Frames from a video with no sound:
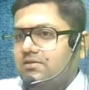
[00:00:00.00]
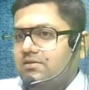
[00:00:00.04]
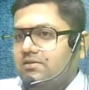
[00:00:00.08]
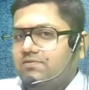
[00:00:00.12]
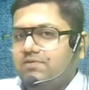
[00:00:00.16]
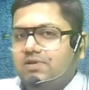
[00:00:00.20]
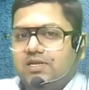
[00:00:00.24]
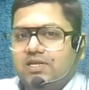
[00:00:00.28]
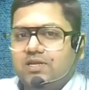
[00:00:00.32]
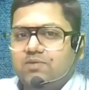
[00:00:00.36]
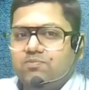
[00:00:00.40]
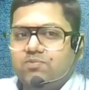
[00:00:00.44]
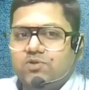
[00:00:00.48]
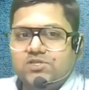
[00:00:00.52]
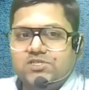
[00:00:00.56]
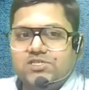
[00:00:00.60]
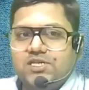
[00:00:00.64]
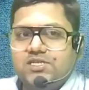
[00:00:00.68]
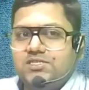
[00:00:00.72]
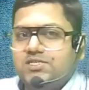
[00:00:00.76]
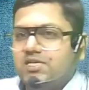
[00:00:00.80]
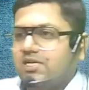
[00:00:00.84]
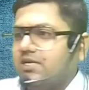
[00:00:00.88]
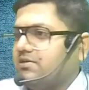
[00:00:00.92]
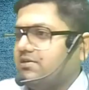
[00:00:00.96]
We'll keep on
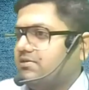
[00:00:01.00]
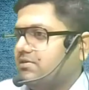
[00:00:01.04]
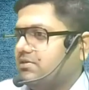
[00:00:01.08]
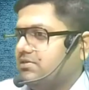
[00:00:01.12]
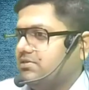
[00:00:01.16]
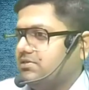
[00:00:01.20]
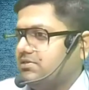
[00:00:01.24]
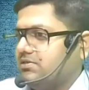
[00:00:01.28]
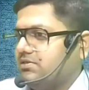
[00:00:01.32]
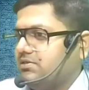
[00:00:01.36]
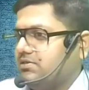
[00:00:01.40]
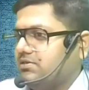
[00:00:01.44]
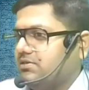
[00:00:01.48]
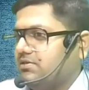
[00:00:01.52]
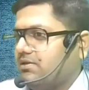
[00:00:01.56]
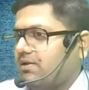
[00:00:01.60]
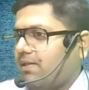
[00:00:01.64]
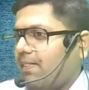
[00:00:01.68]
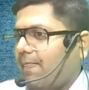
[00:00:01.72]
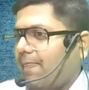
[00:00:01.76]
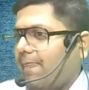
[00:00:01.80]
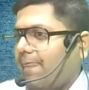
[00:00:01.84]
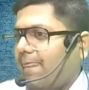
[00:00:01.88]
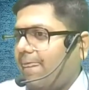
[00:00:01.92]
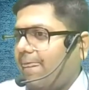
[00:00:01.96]
changing turns
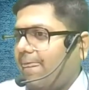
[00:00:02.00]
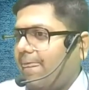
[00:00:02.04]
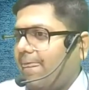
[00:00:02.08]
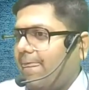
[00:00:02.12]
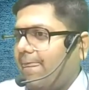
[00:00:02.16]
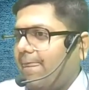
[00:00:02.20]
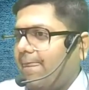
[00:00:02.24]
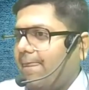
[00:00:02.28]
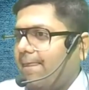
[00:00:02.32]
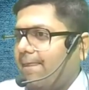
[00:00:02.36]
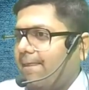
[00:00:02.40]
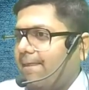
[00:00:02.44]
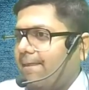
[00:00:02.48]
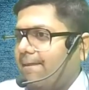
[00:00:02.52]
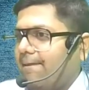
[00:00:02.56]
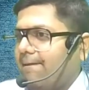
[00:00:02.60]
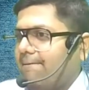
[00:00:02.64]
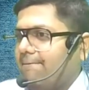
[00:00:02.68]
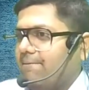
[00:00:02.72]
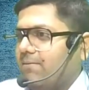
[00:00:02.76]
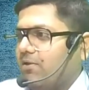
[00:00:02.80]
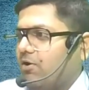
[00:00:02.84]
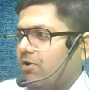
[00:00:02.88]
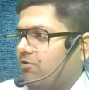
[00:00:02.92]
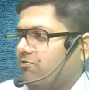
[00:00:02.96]

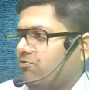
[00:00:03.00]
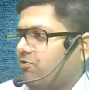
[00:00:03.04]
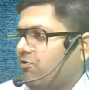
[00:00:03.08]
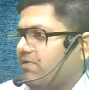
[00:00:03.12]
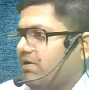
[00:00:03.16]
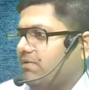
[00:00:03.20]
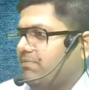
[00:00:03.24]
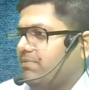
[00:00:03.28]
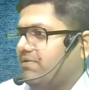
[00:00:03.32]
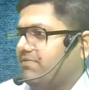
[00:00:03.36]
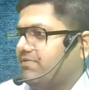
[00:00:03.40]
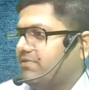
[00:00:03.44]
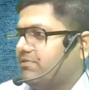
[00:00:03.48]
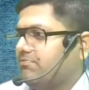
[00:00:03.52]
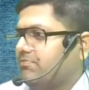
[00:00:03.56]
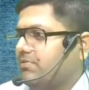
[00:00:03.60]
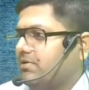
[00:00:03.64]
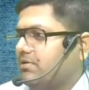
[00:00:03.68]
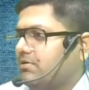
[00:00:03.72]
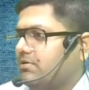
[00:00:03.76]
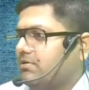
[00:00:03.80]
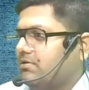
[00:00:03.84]
of who will be with me.